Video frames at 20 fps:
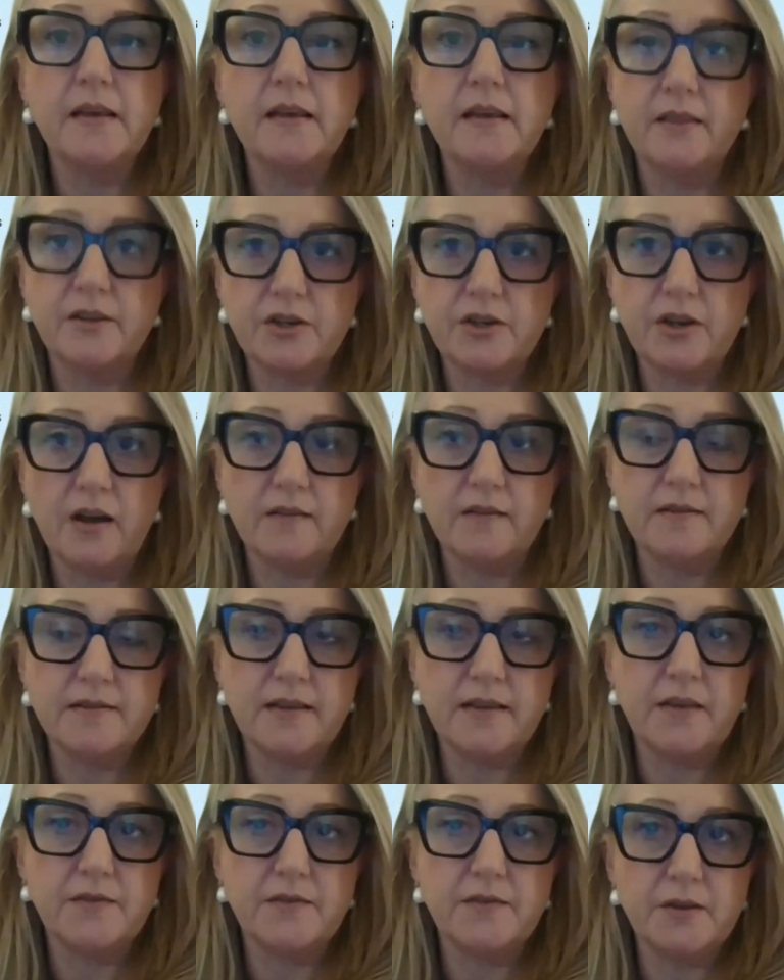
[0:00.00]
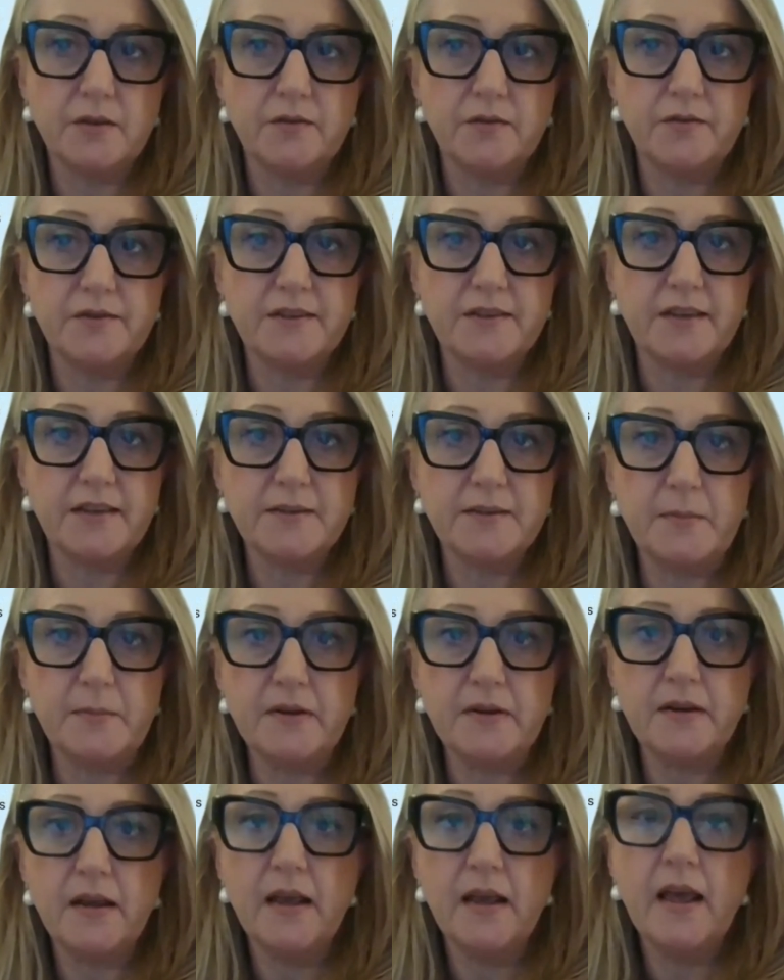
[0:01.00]
the child safe
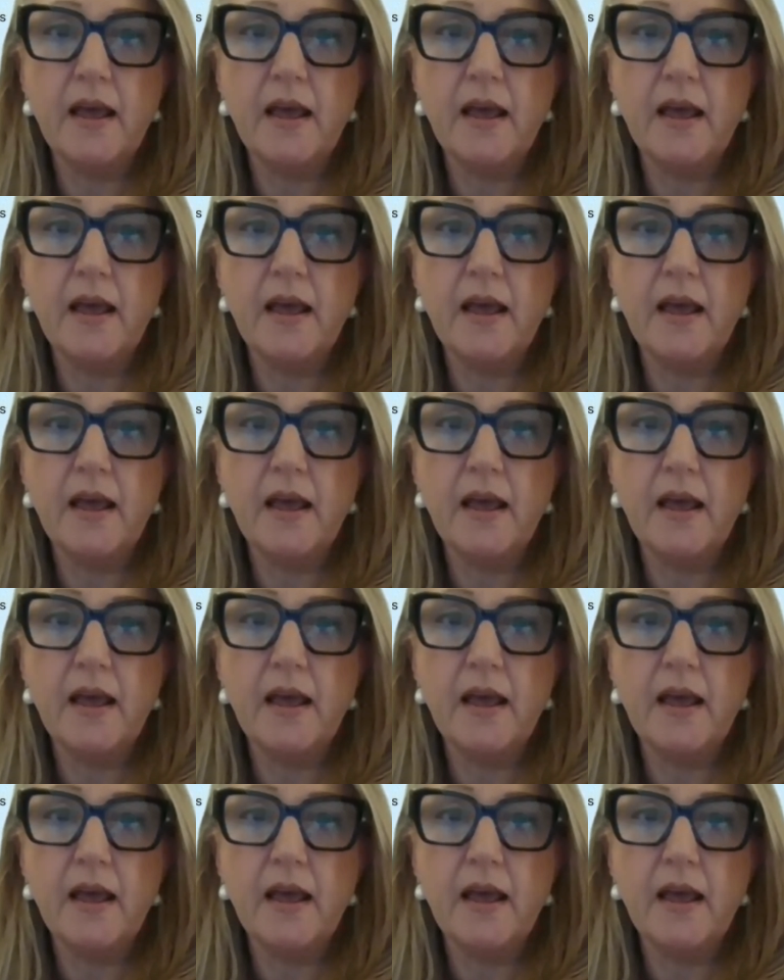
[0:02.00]
self-assessment